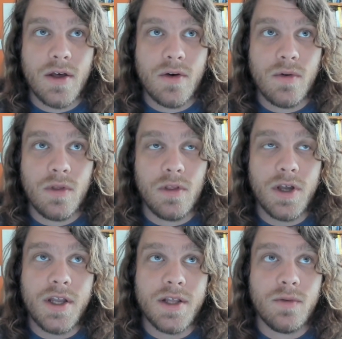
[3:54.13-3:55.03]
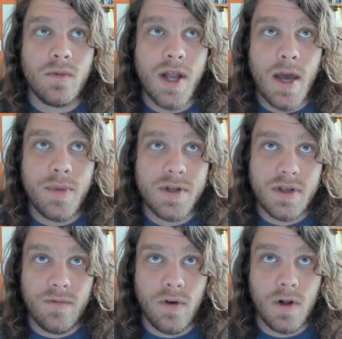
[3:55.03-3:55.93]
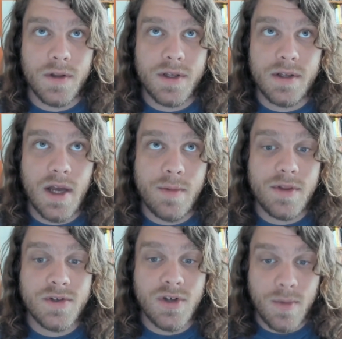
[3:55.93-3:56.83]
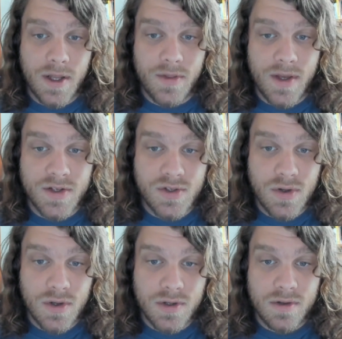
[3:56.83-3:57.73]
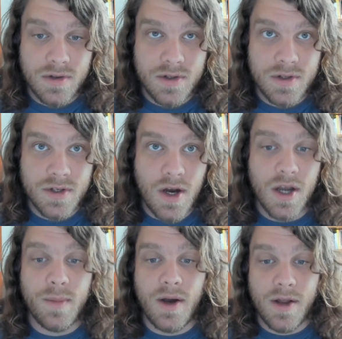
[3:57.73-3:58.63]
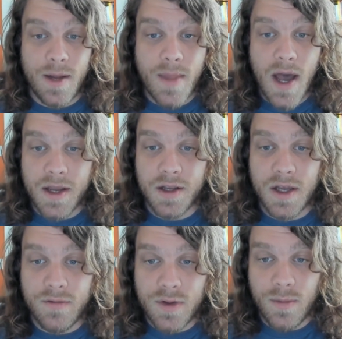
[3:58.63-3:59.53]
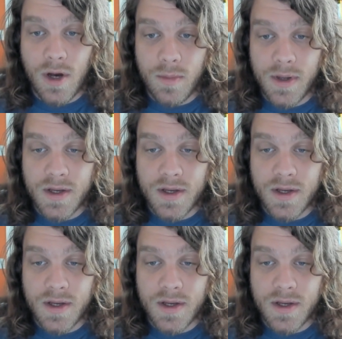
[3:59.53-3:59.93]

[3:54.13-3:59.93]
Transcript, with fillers: looking at what happened in Uvalde, I mean, there's so many things you could talk about, and I'm not going to cover them all because